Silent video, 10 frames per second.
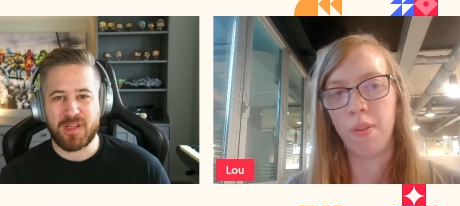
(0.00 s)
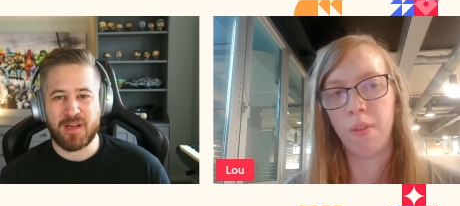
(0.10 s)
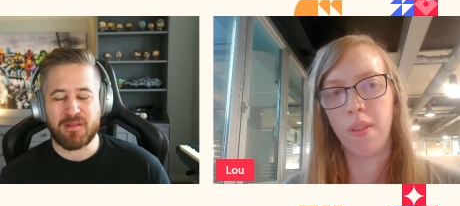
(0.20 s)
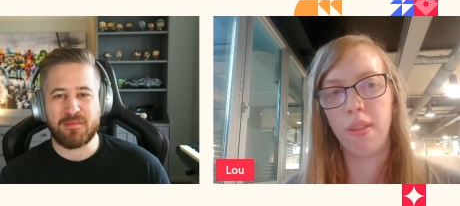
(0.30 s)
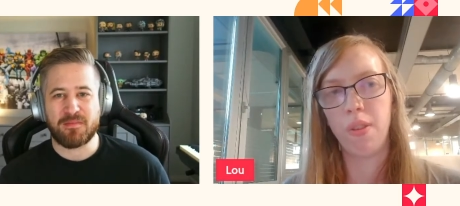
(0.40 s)

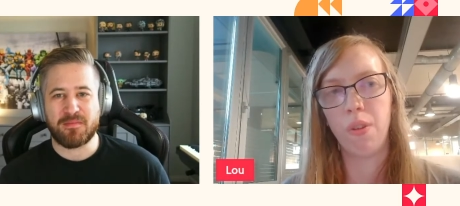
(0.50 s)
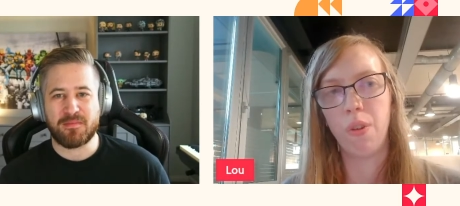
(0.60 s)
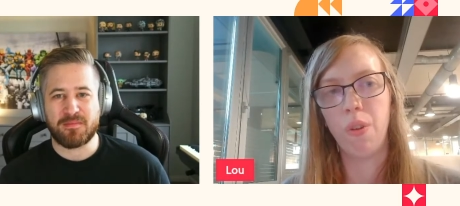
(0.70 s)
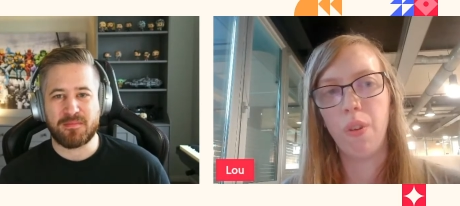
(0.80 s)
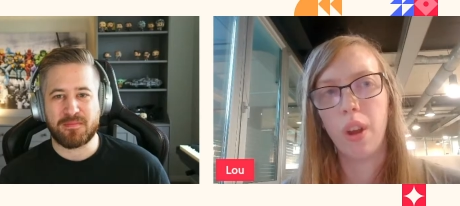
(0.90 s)
Speaker 1: to
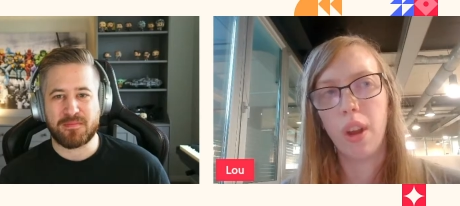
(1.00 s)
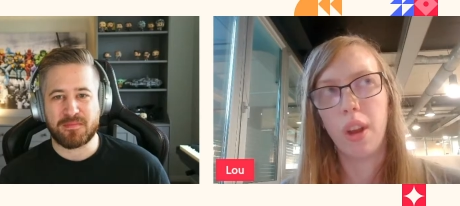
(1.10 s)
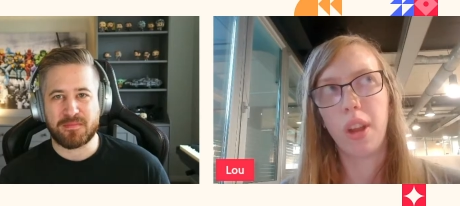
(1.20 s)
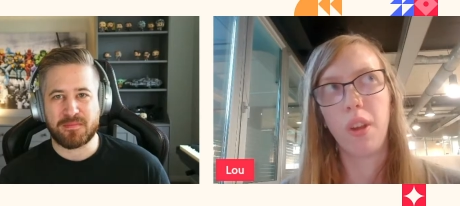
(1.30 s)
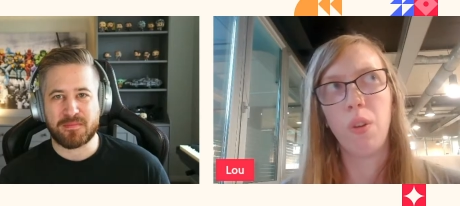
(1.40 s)
to
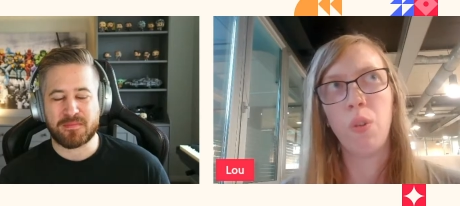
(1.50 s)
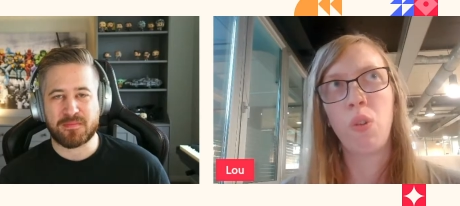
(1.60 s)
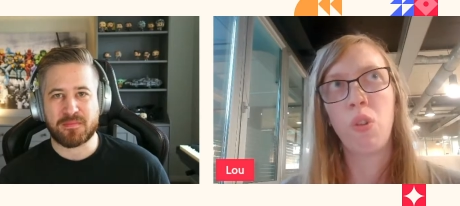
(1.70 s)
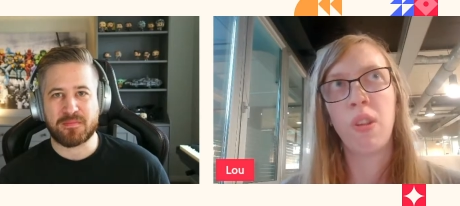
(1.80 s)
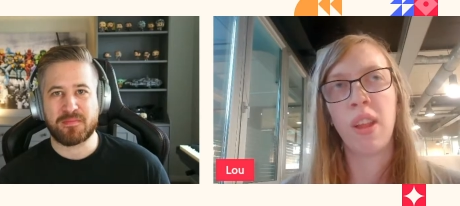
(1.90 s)

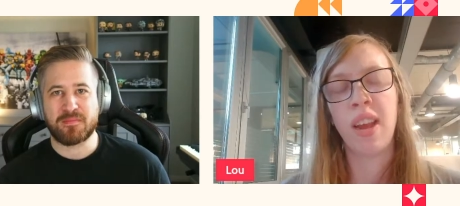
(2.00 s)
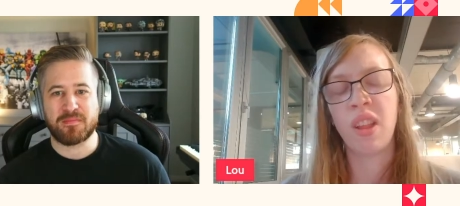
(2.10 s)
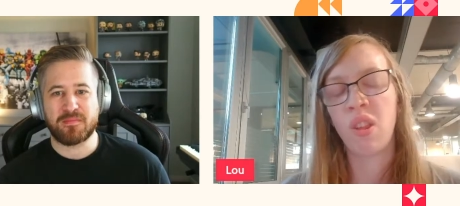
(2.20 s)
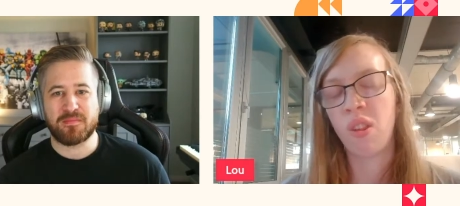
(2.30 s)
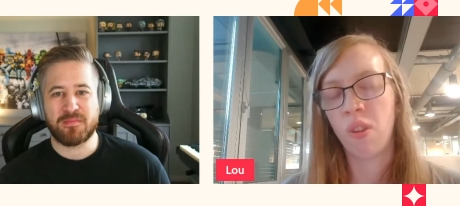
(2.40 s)
use
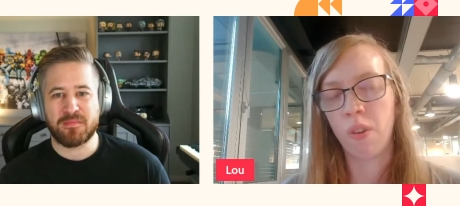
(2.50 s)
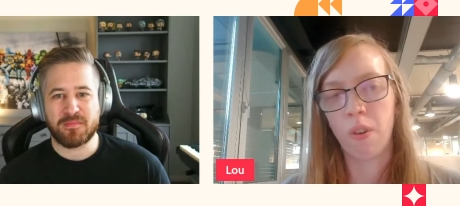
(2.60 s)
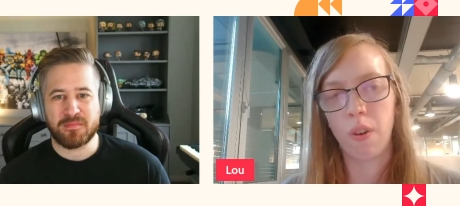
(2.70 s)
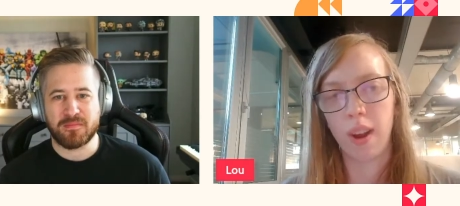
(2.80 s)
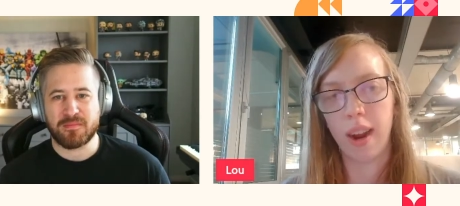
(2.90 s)
threads
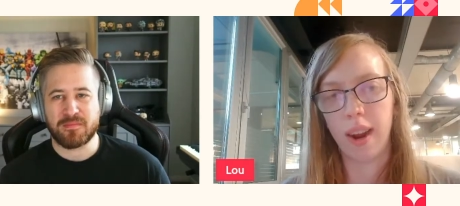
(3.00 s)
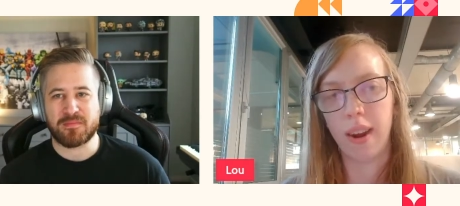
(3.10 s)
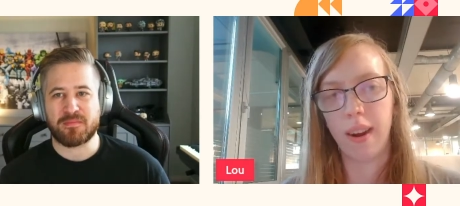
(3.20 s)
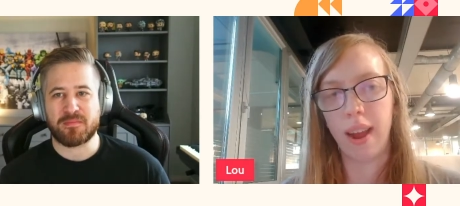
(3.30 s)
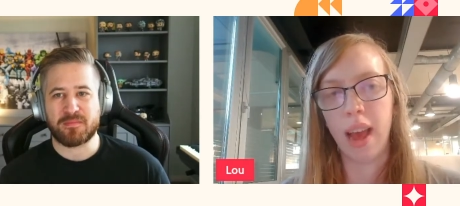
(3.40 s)

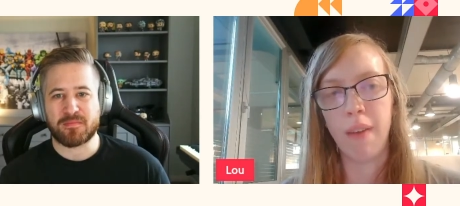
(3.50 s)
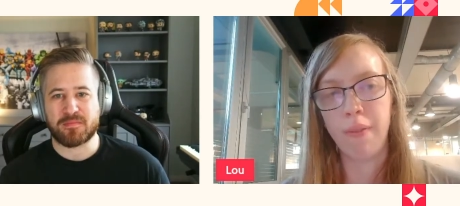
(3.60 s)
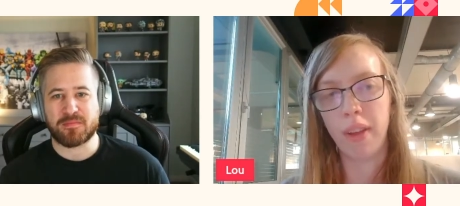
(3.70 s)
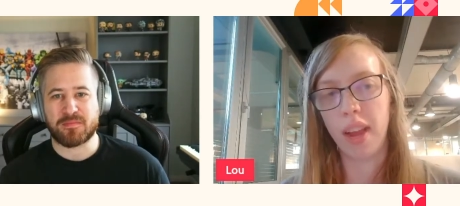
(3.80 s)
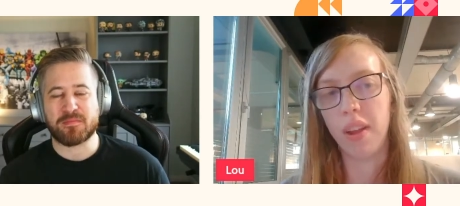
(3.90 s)
or
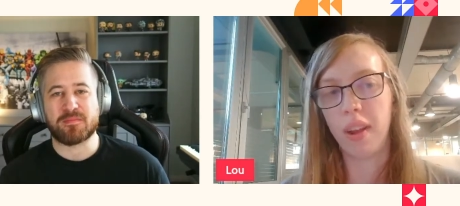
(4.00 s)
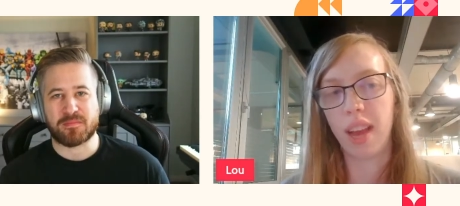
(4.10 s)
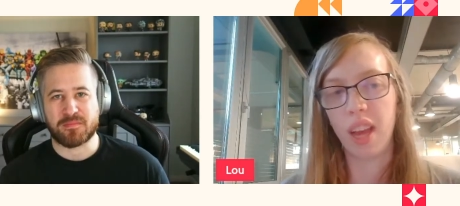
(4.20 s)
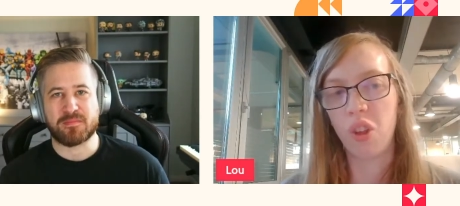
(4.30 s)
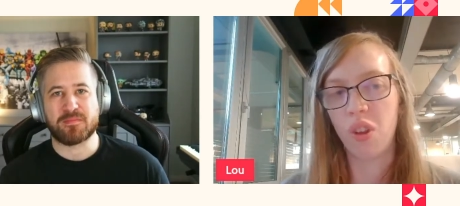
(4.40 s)
heavy
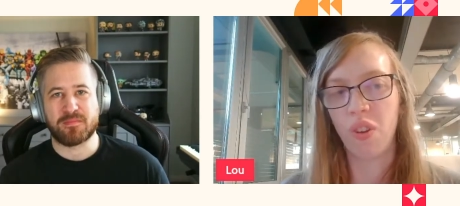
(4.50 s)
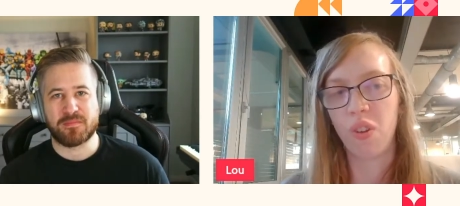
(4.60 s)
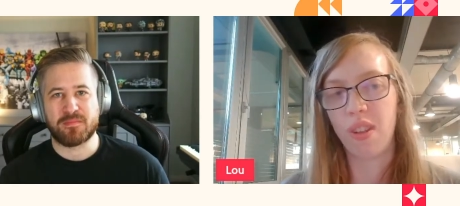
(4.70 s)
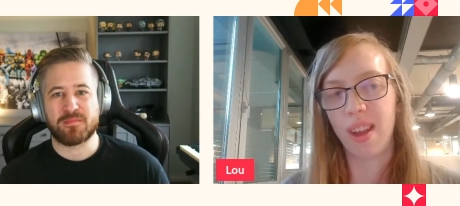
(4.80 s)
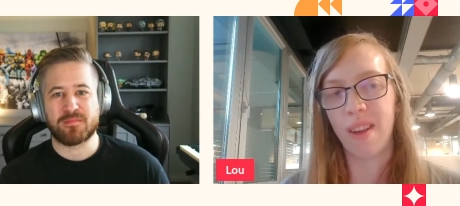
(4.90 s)

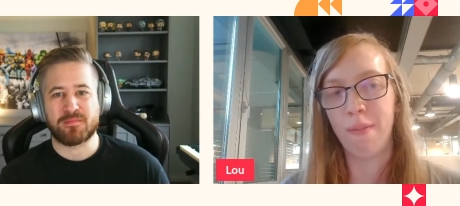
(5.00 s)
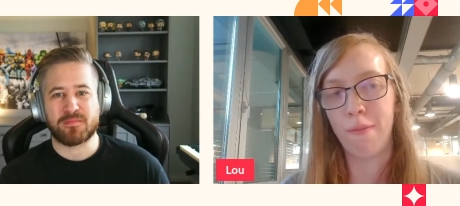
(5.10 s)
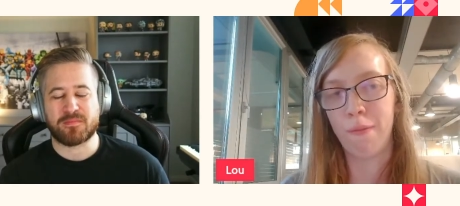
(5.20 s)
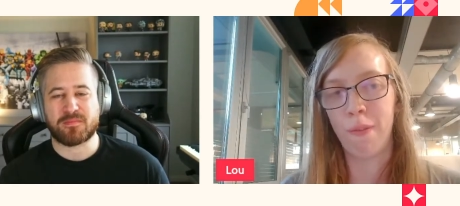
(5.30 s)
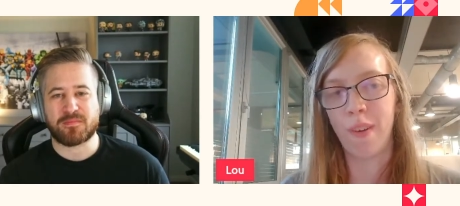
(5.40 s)
educational stuff
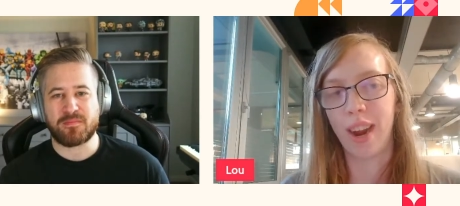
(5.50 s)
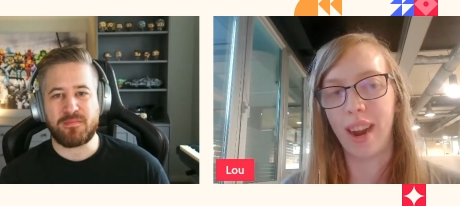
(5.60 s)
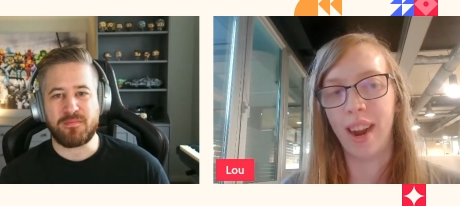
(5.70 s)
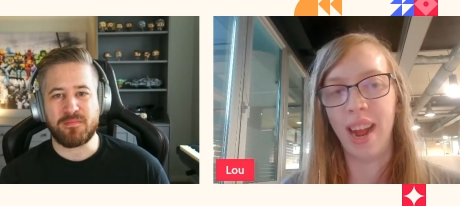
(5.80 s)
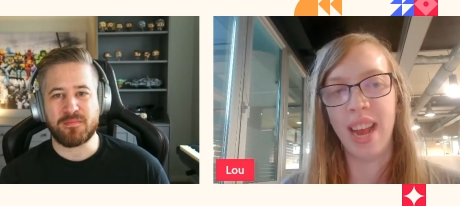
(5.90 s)

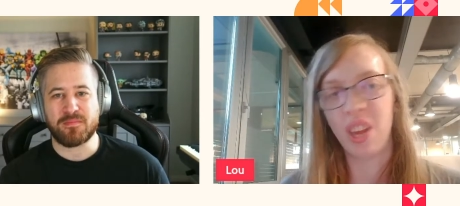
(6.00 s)
for